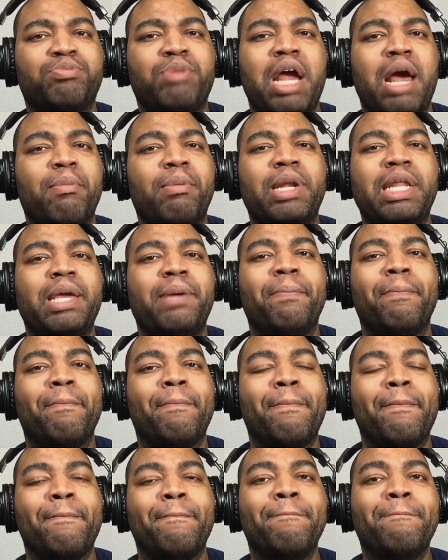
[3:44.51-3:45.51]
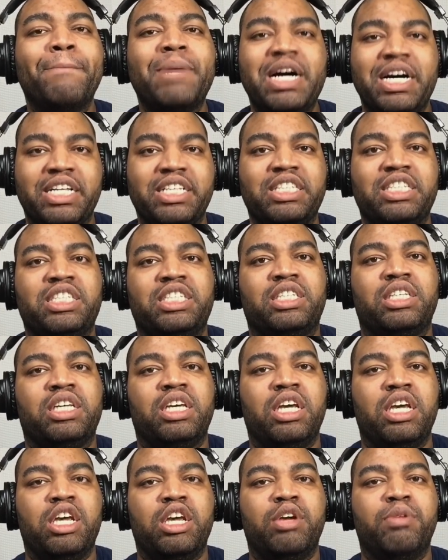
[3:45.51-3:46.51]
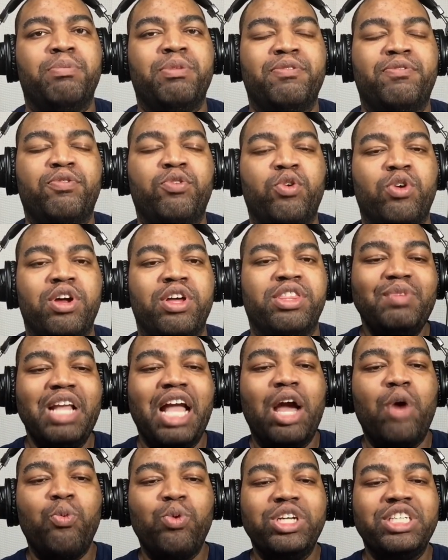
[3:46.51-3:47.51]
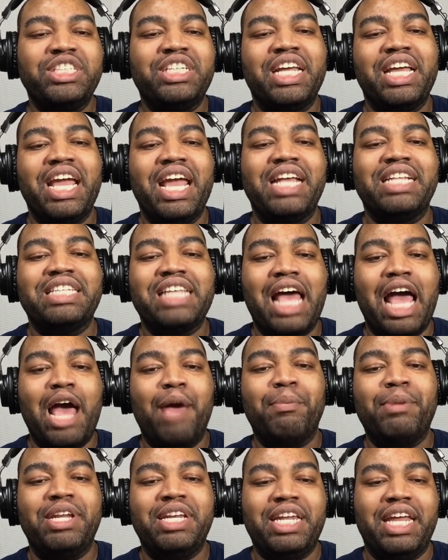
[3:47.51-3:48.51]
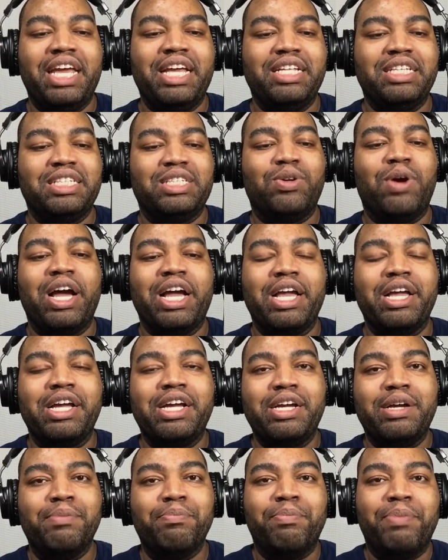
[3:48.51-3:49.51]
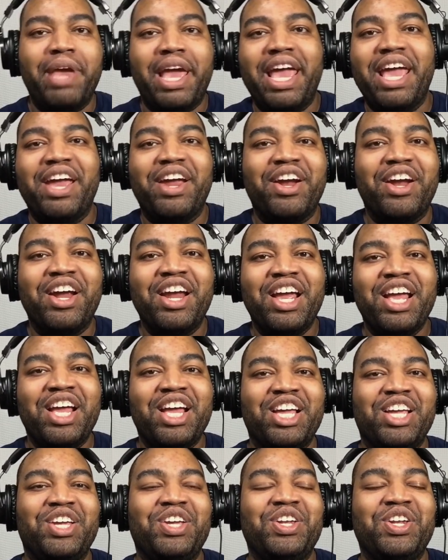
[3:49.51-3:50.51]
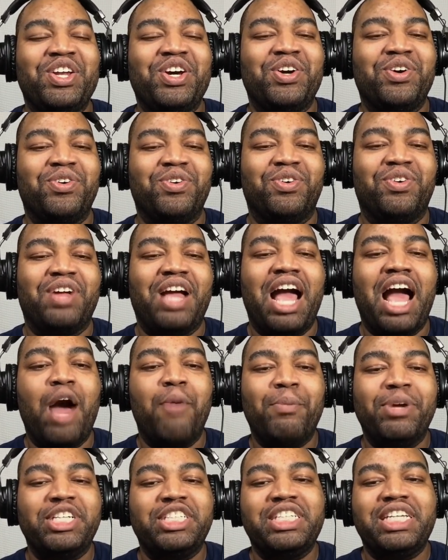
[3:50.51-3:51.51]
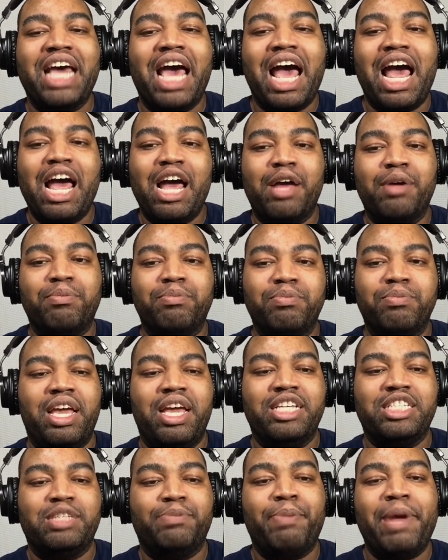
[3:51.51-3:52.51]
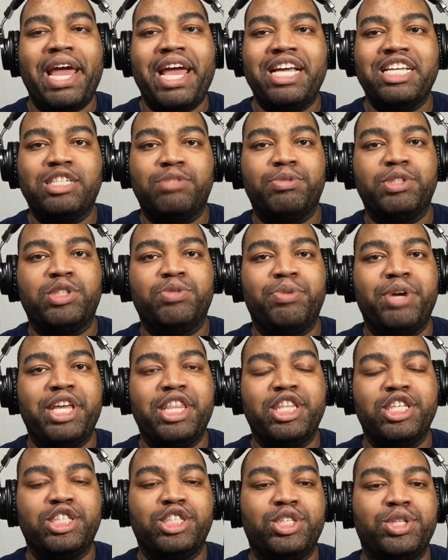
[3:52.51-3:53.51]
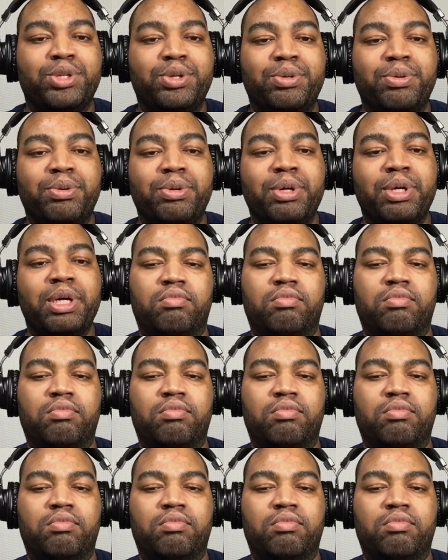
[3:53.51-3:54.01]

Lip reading: Probably months before. I wish they had time and date so I can compare, you know, how much time has passed between the two.